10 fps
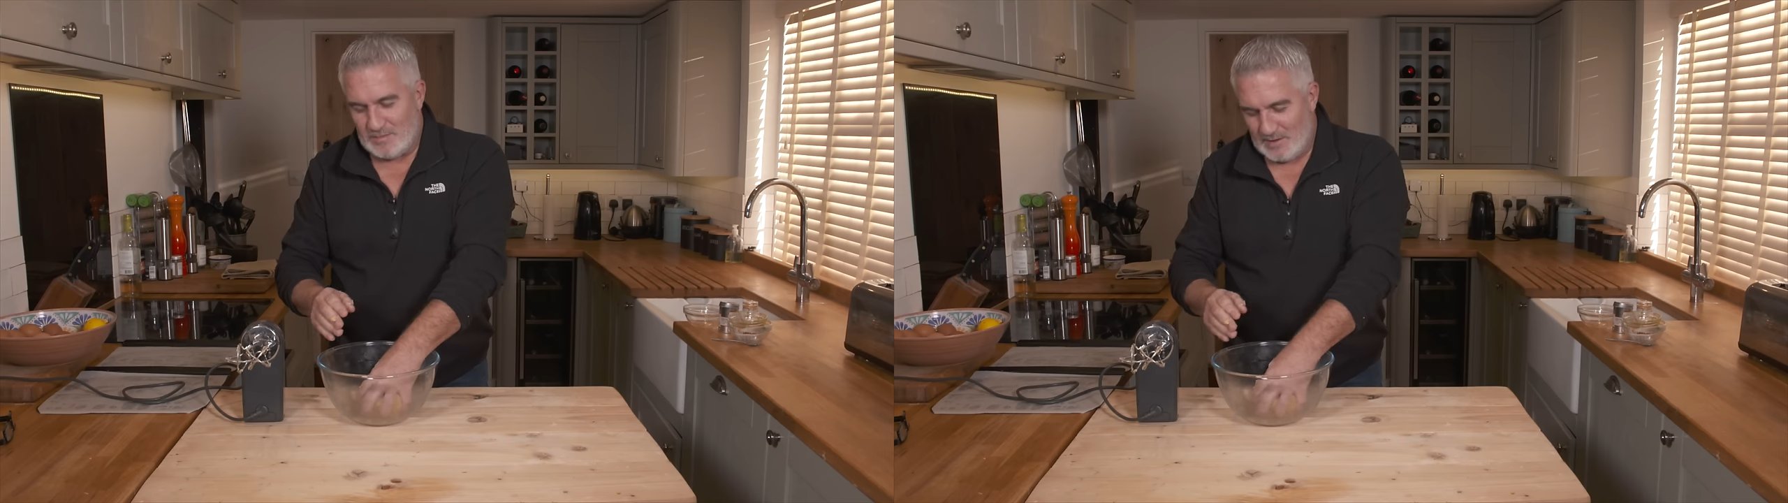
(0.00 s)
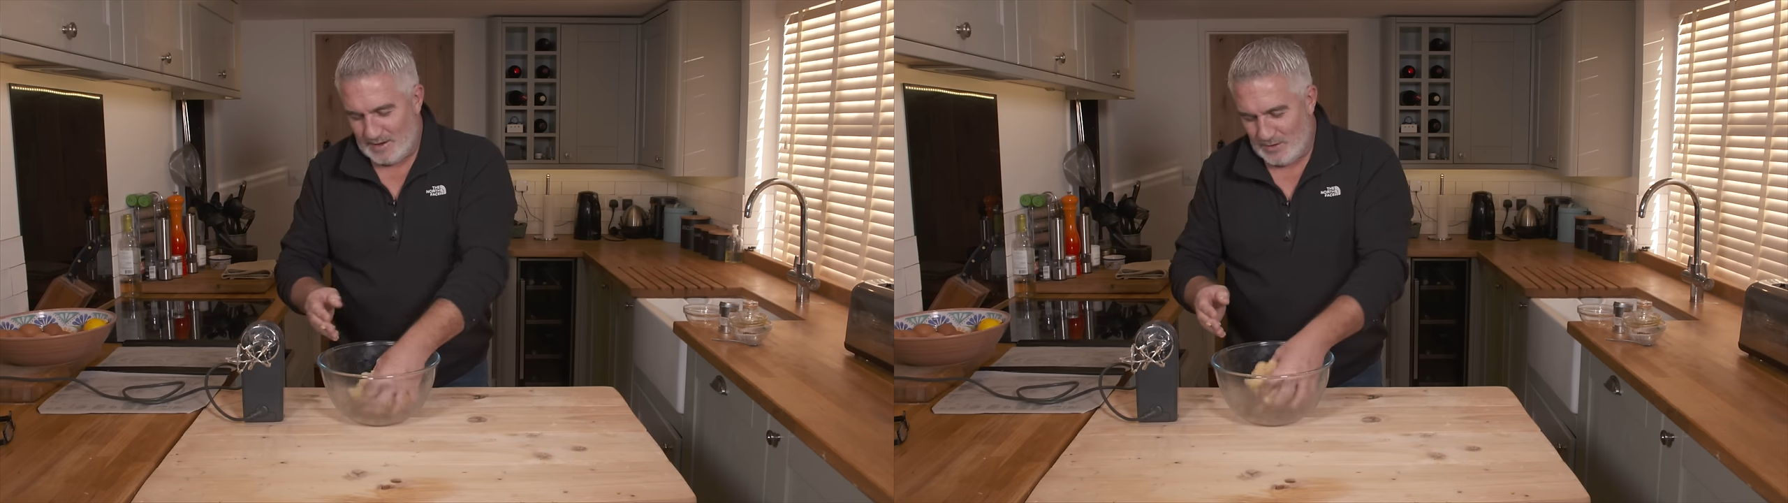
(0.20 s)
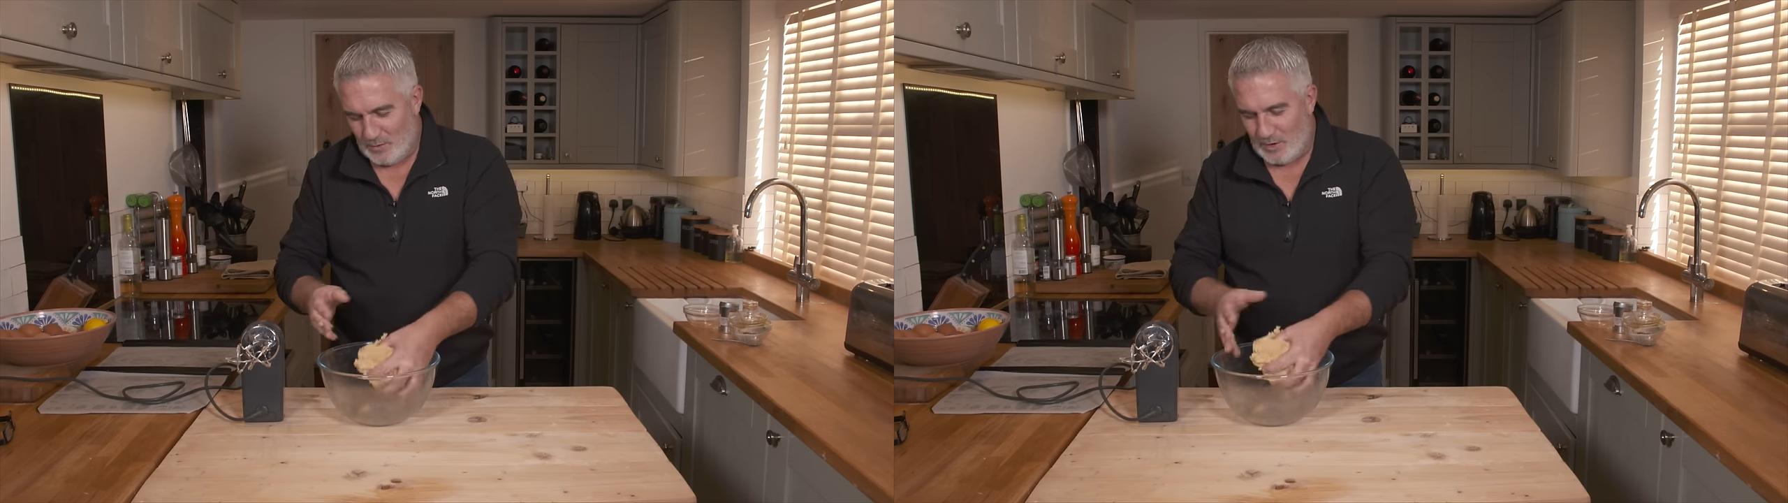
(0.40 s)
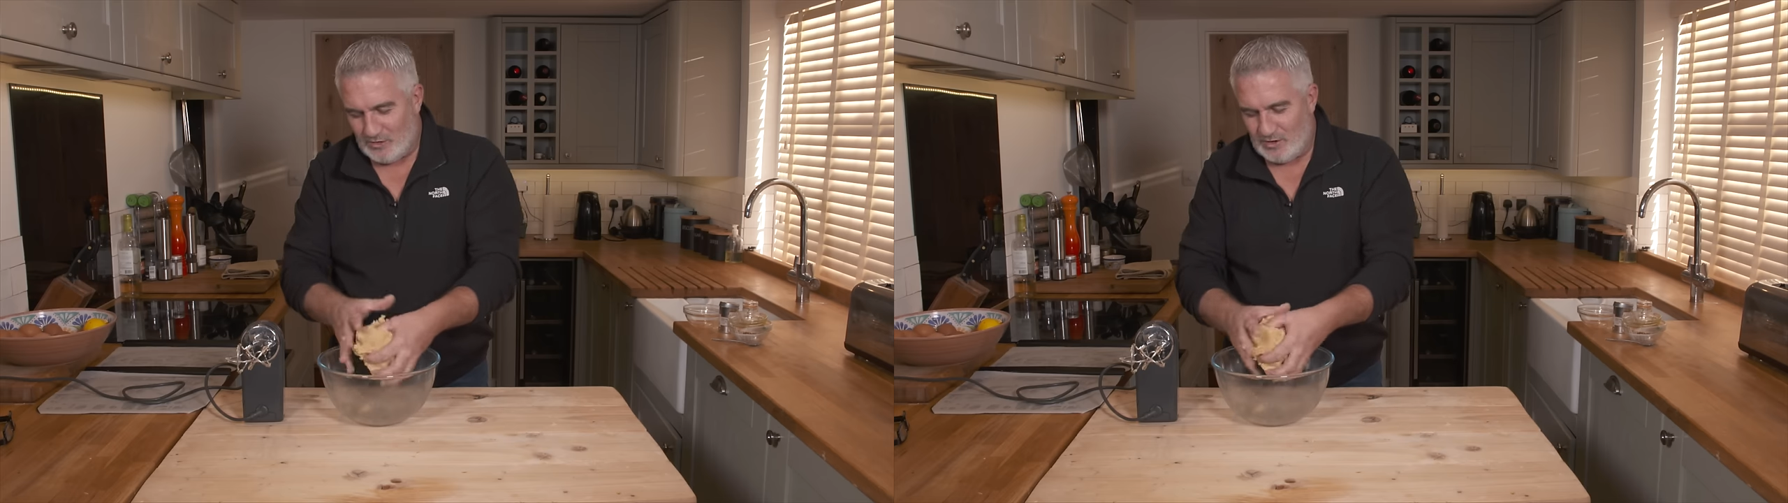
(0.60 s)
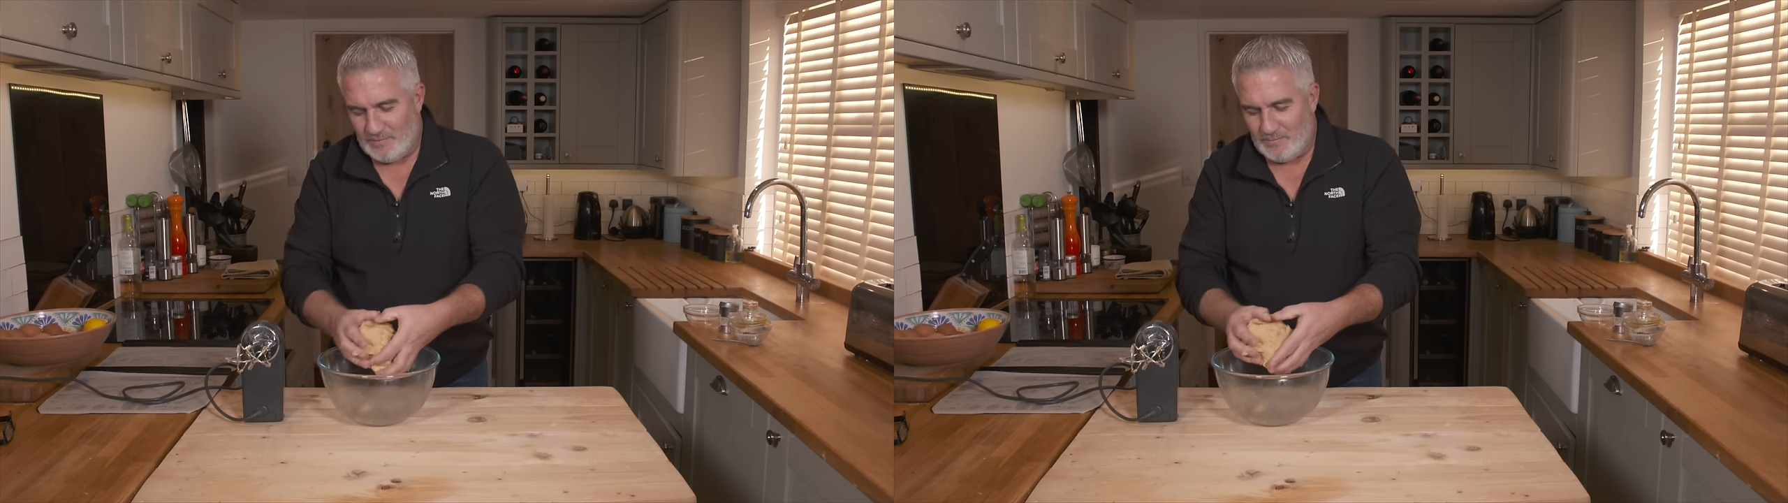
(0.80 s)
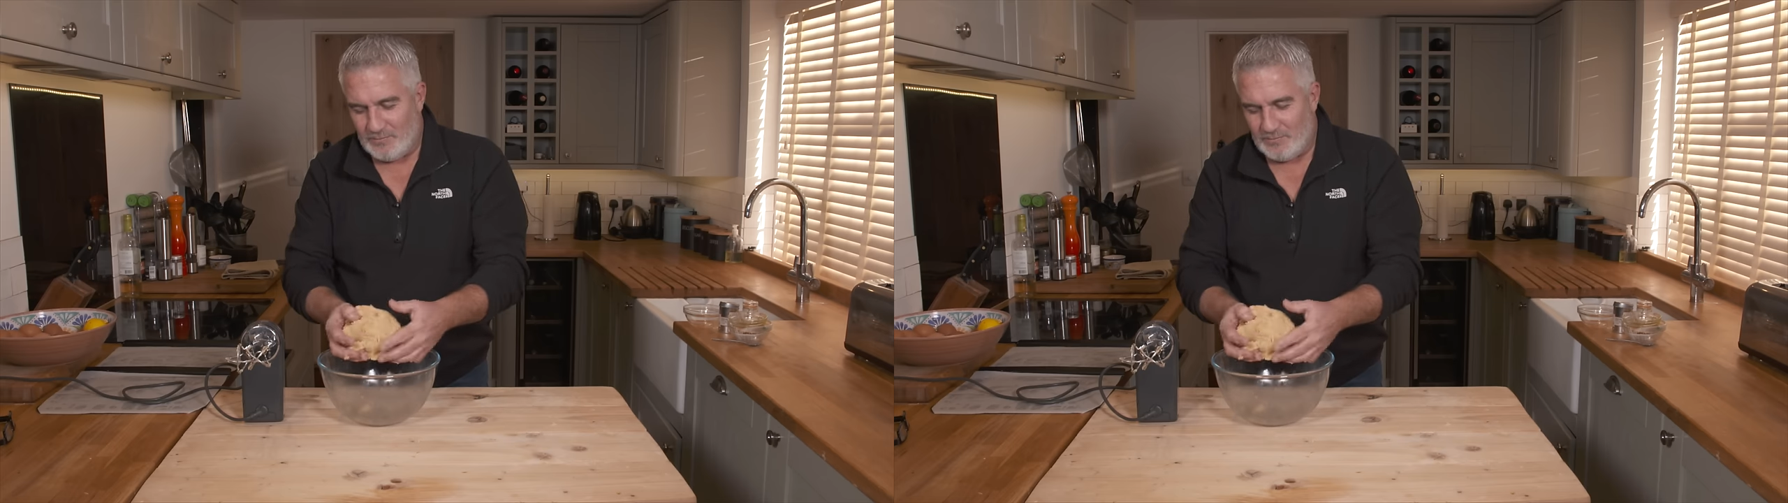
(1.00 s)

of mine who are watching,